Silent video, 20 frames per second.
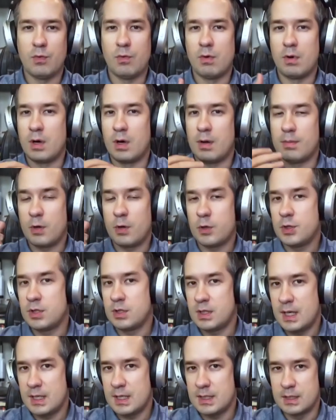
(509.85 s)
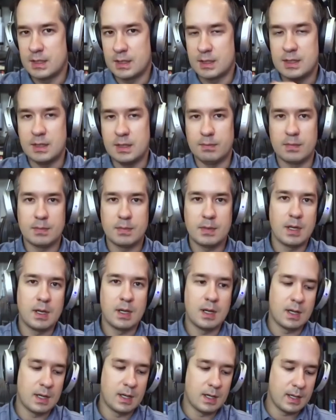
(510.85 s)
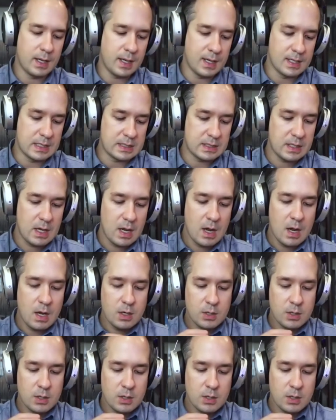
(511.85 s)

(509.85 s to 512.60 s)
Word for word: or merchandising team uh, has.